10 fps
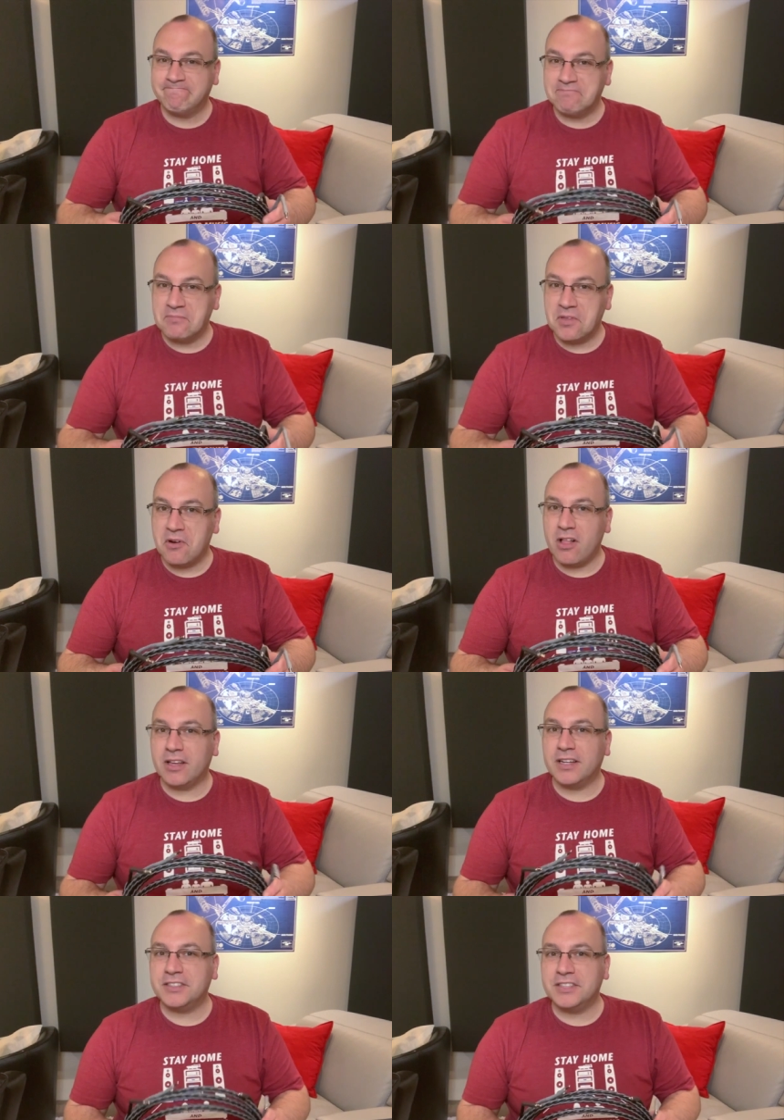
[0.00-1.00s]
they're all
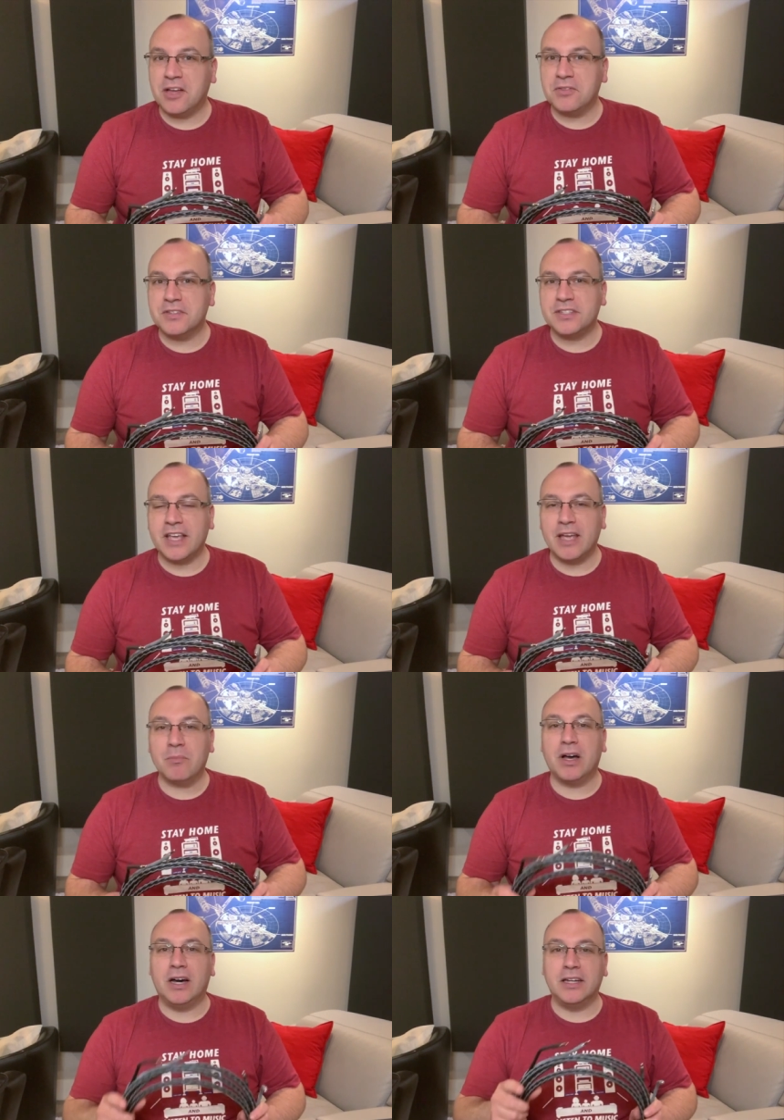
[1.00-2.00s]
going to sound the same
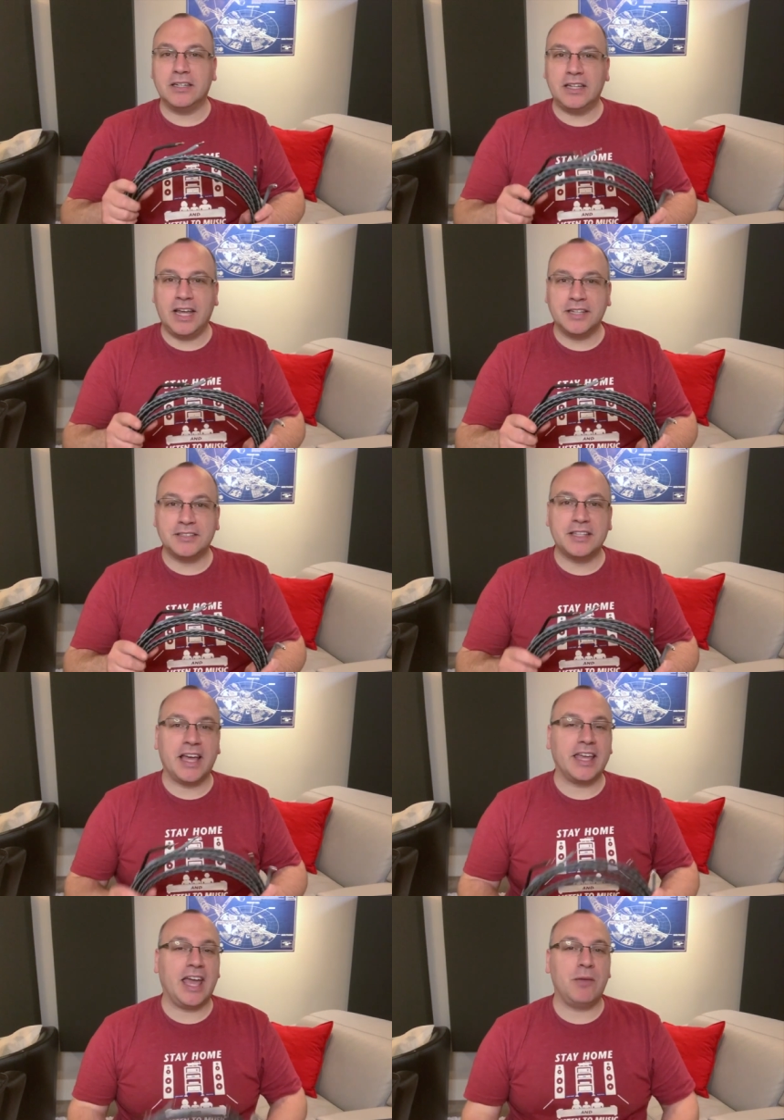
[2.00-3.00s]
unless
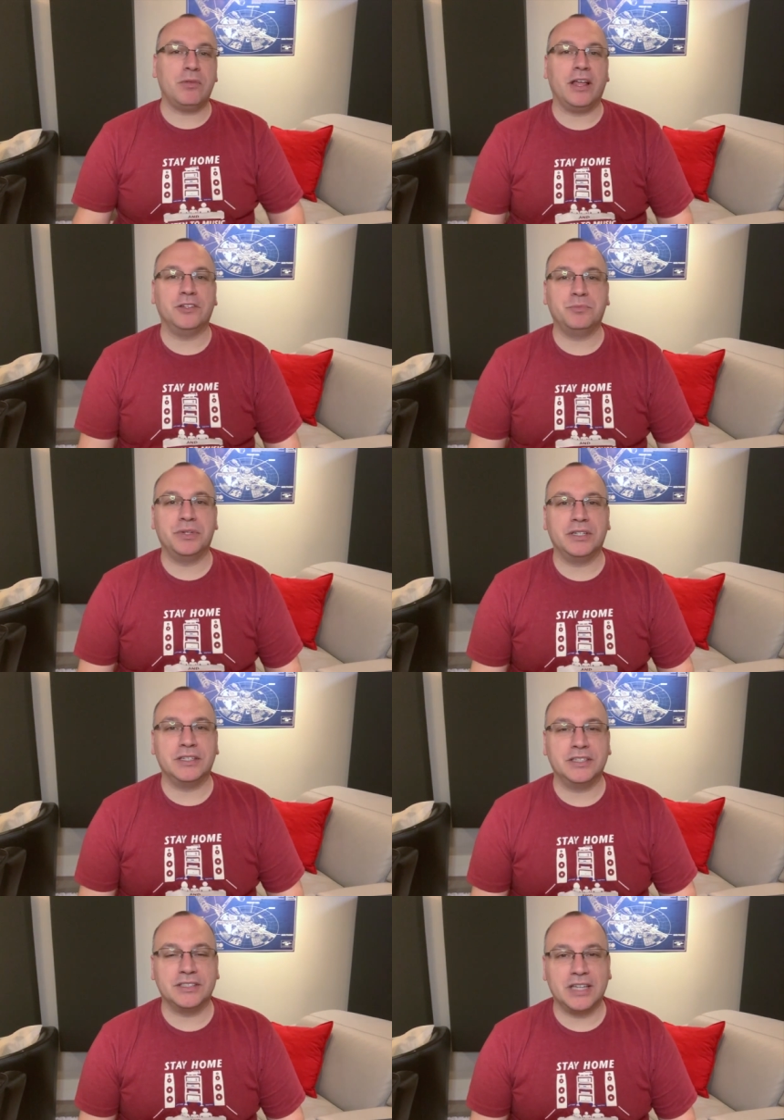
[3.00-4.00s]
that cable has been
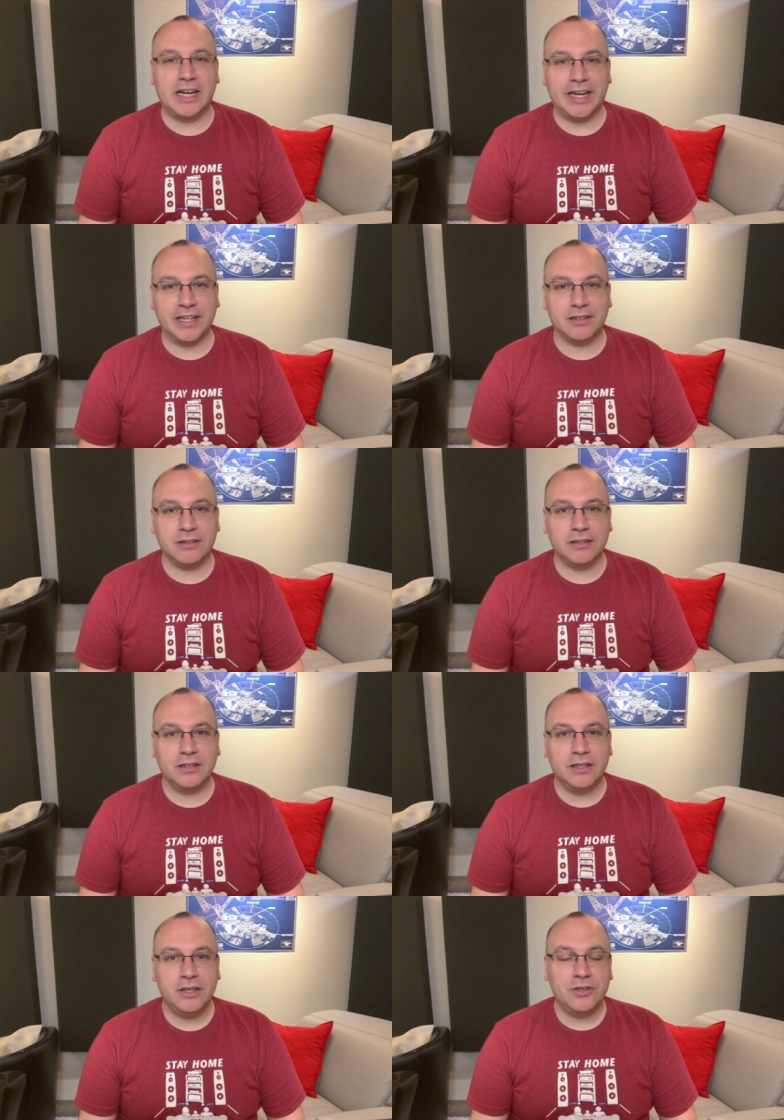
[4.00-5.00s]
designed
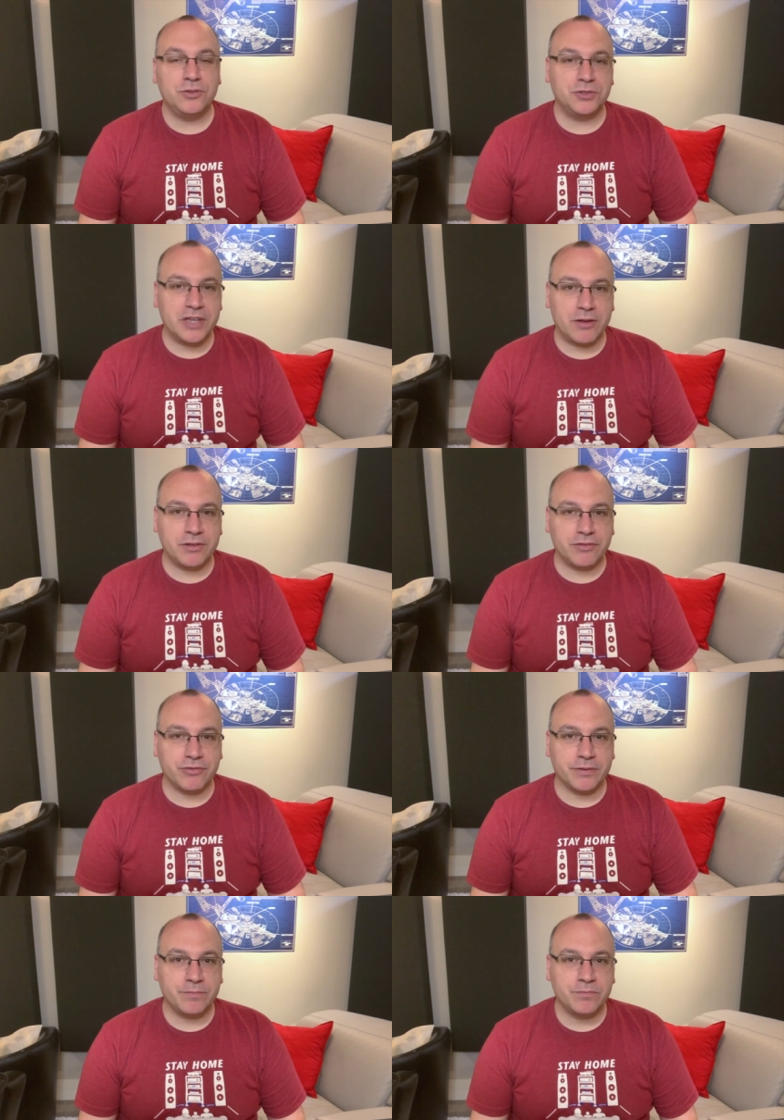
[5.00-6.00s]
to sound different.